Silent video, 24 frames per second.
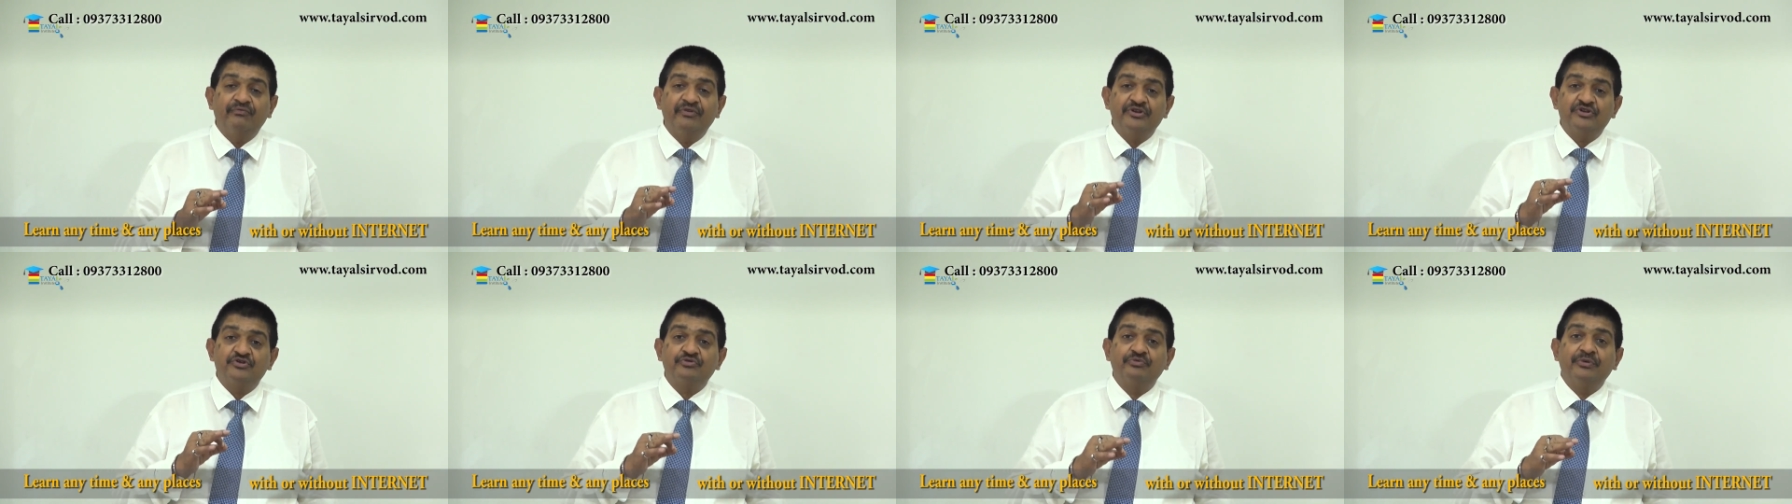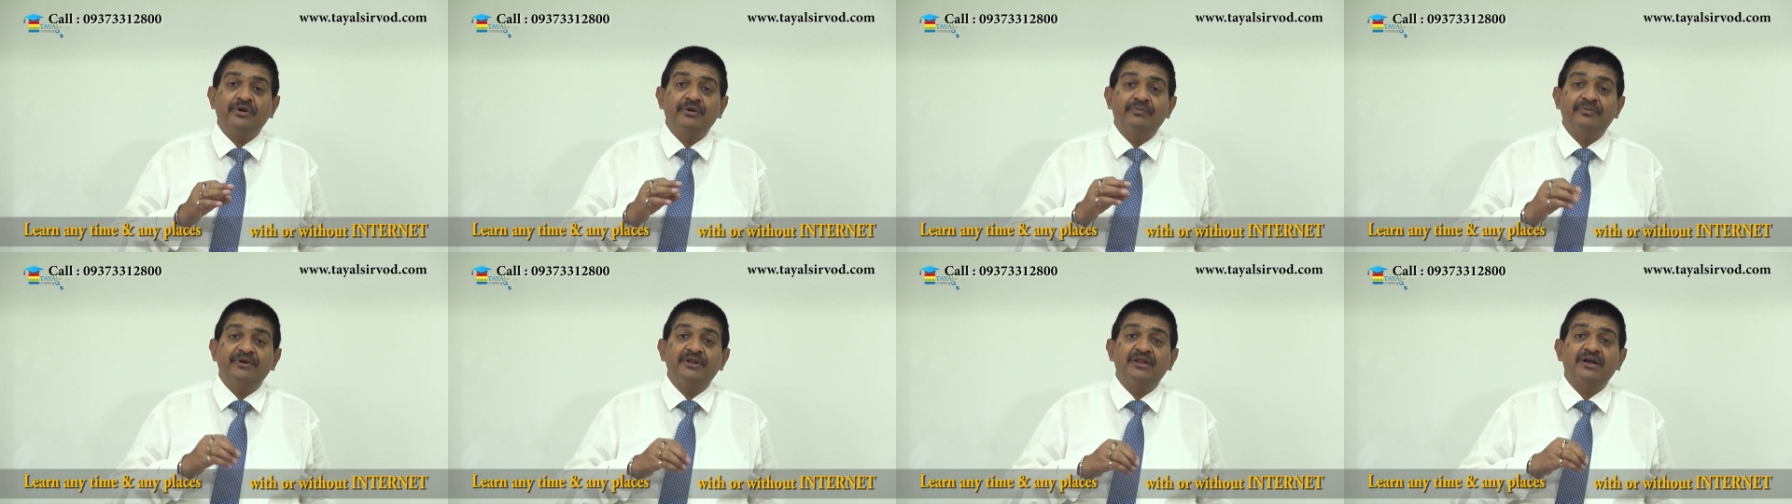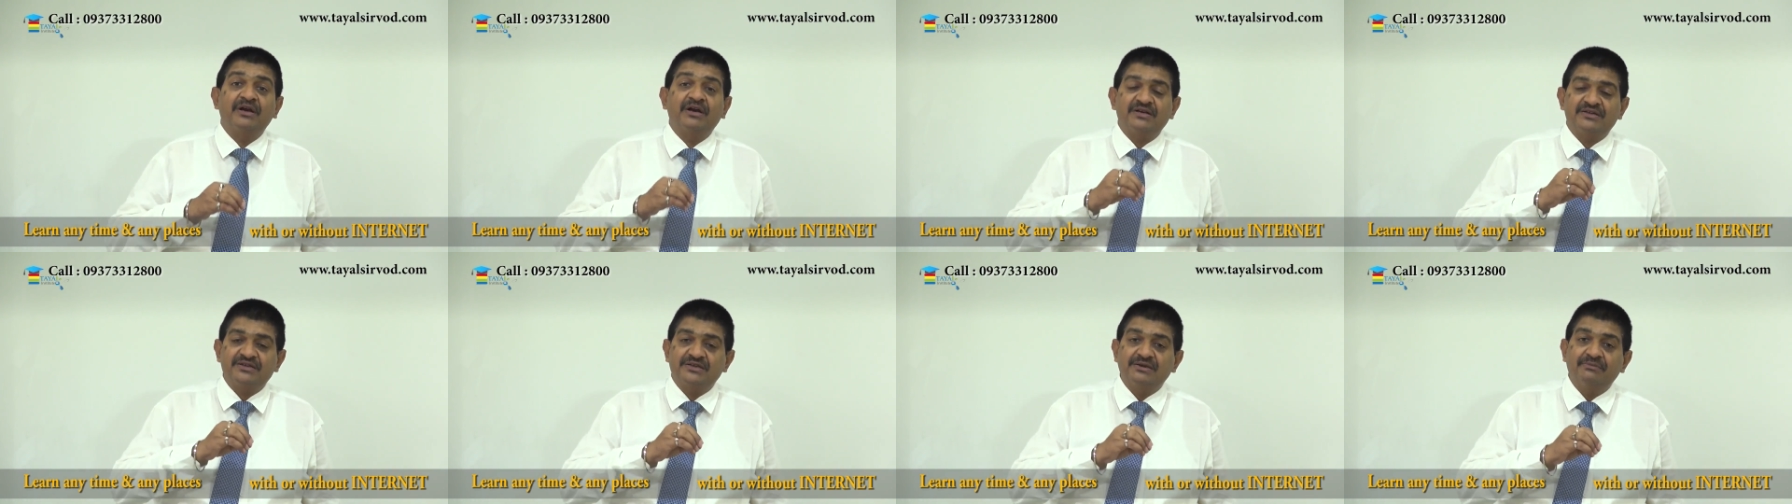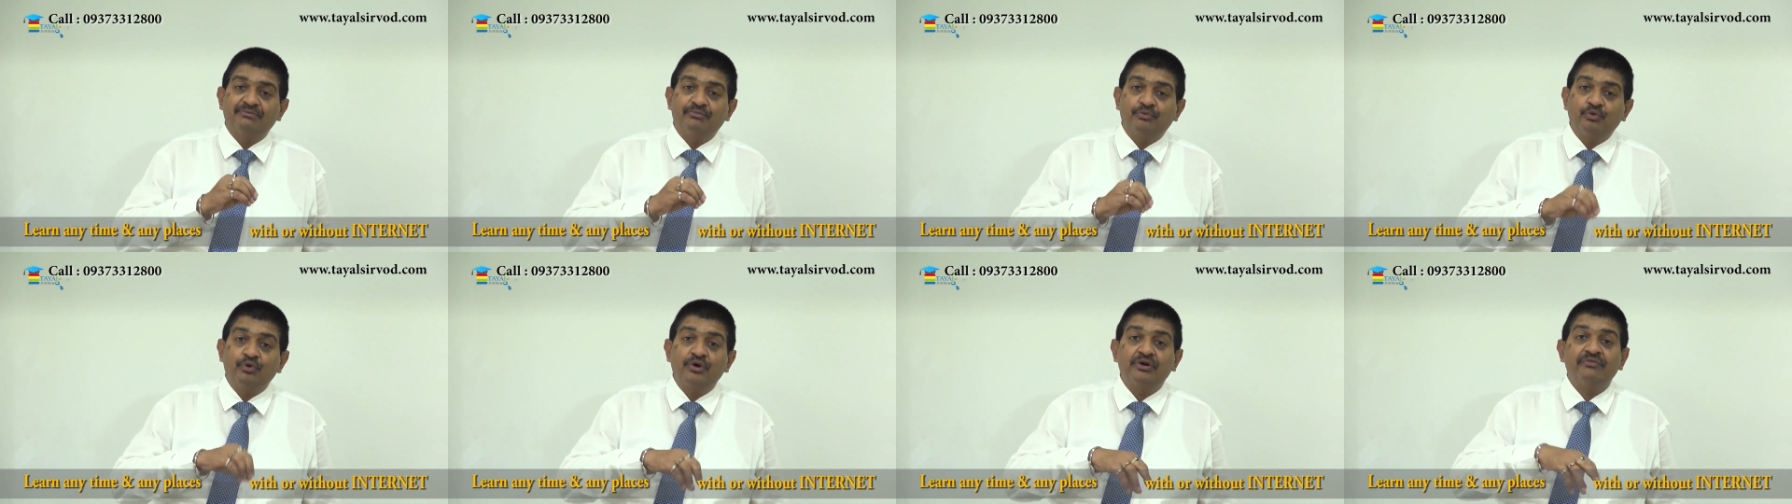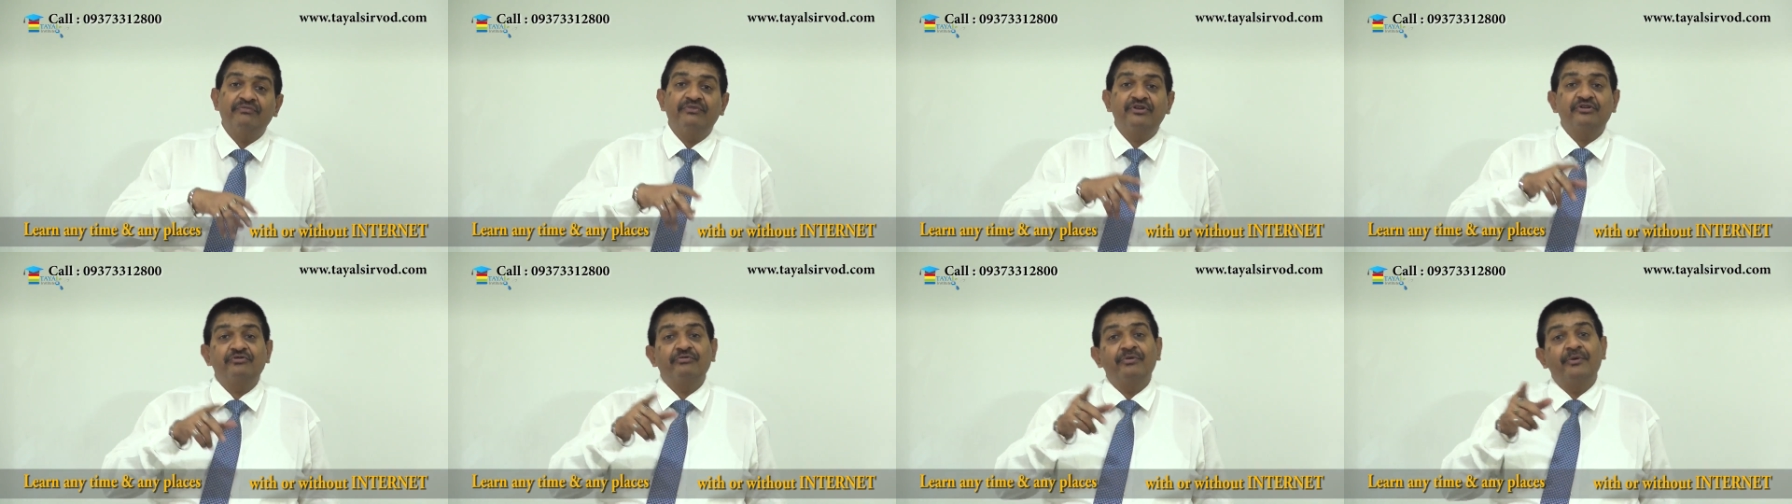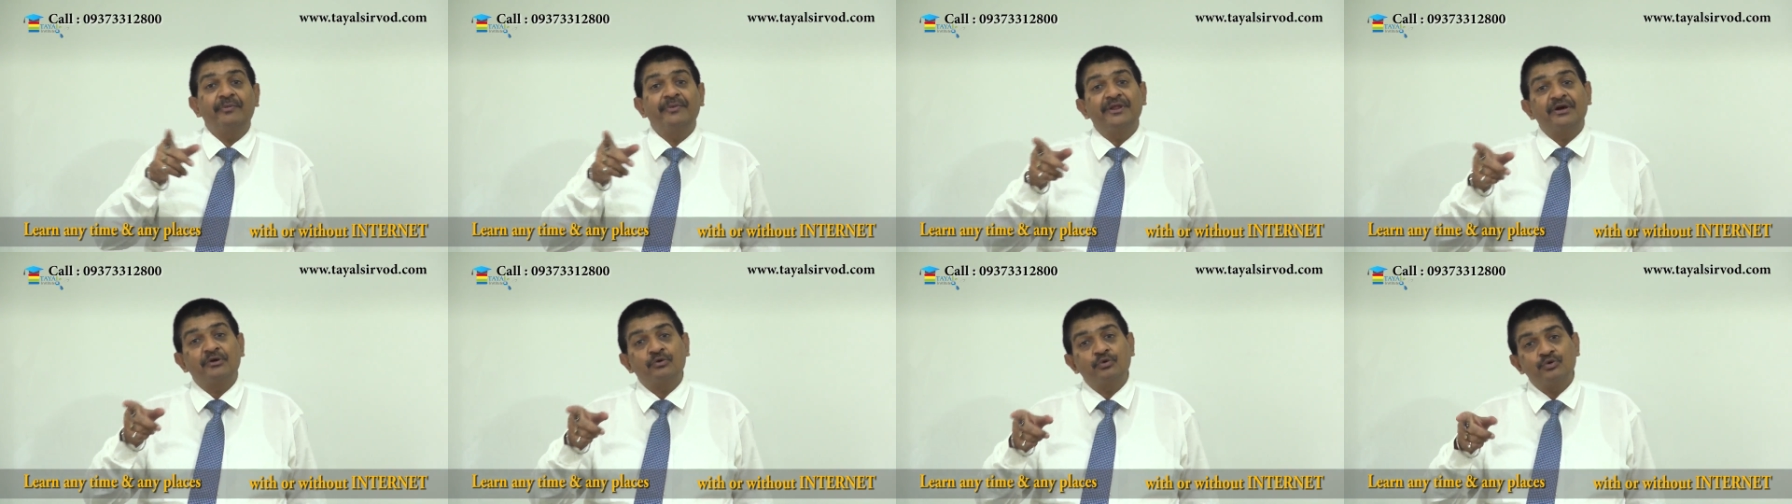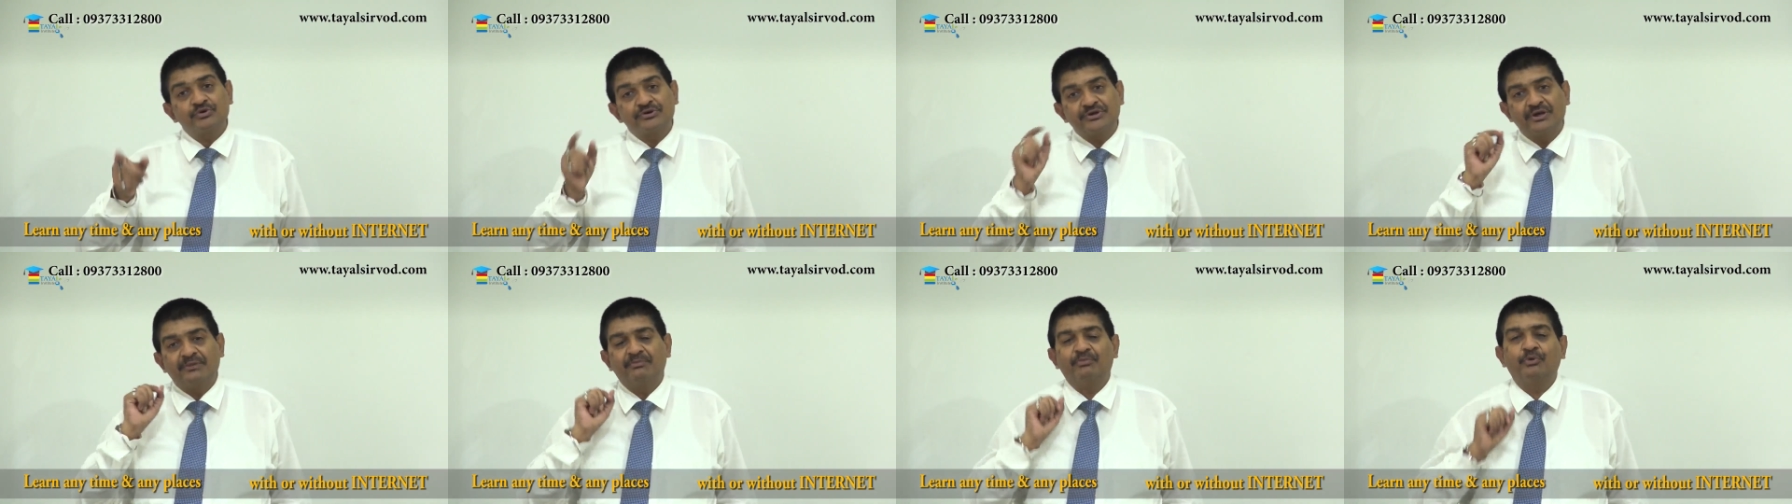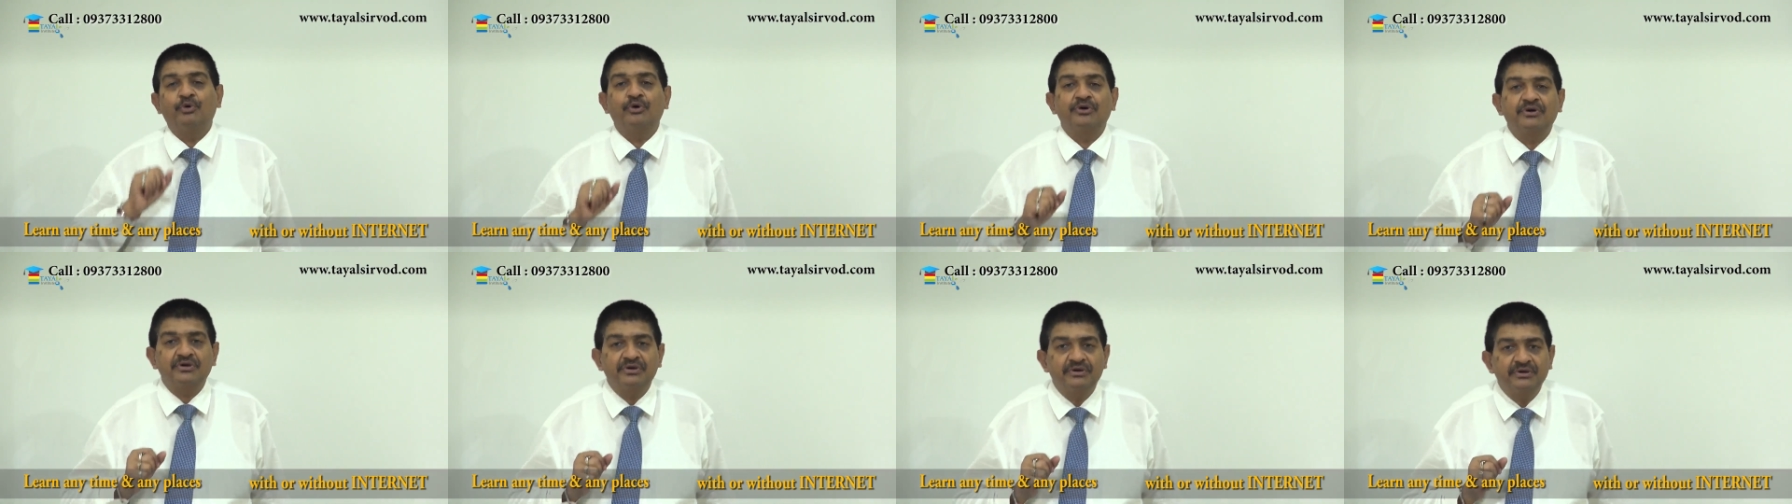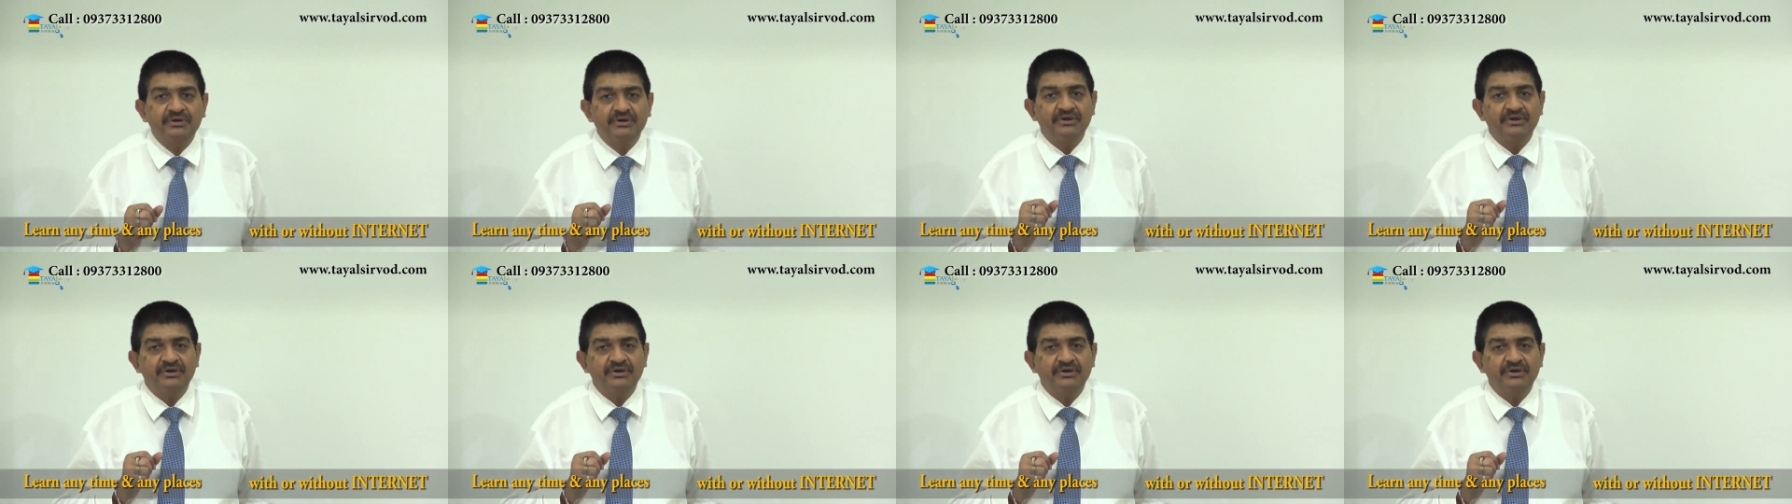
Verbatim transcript: which will be the custom port which will be the coastal port